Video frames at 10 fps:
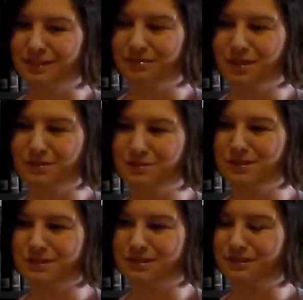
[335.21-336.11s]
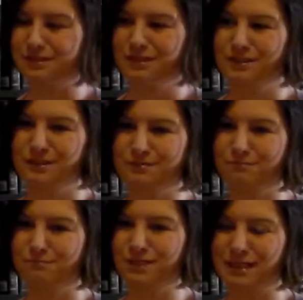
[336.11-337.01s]
of those, or
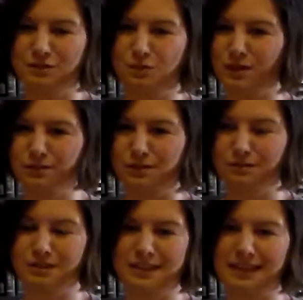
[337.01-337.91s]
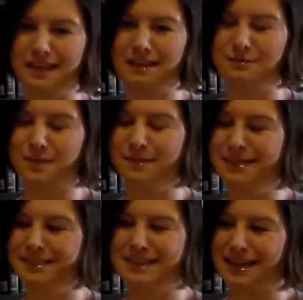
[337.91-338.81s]
like 12 or 13, I can't remember
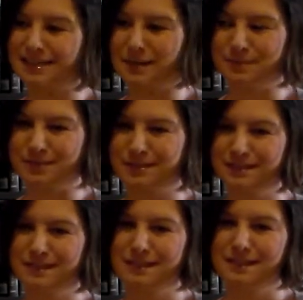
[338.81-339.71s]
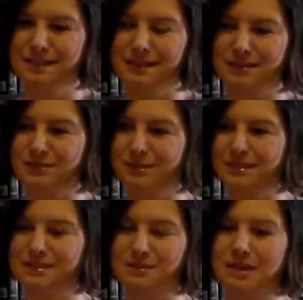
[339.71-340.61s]
the exact number. Uh,
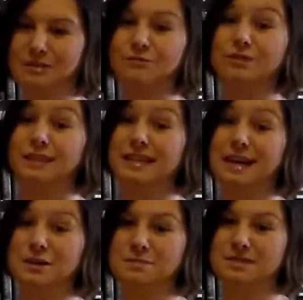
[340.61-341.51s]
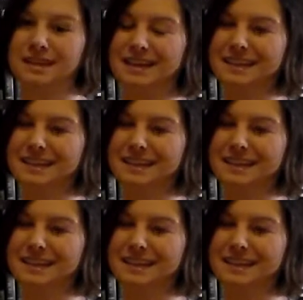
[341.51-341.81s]
so that really helped.